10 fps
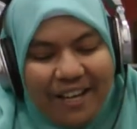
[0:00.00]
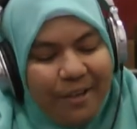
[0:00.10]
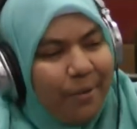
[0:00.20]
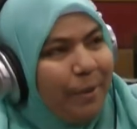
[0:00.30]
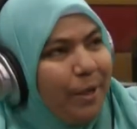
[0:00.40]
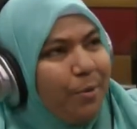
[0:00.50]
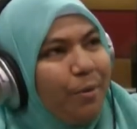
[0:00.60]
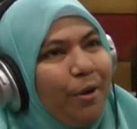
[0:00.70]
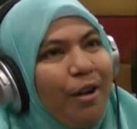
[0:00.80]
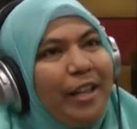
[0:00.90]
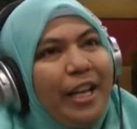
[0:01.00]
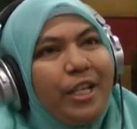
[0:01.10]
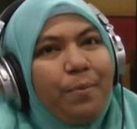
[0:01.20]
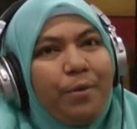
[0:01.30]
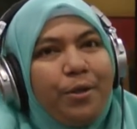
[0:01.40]
you know, because we're all
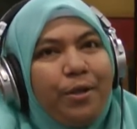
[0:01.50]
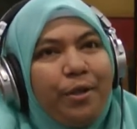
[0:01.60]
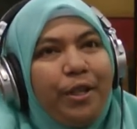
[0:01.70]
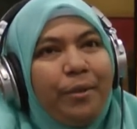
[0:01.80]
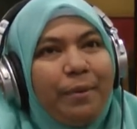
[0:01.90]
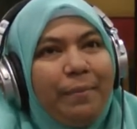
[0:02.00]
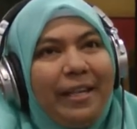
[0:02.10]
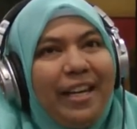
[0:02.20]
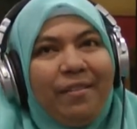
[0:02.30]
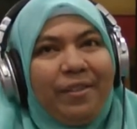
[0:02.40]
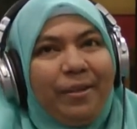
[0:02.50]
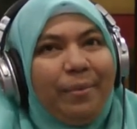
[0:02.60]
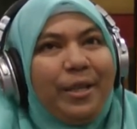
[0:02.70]
experts on human behavior,